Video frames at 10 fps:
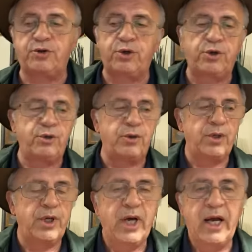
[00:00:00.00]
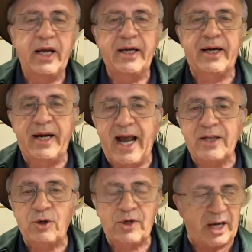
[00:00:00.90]
to
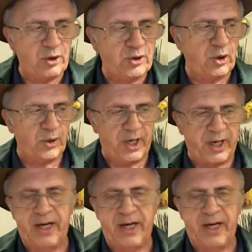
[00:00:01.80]
Renato Carosone.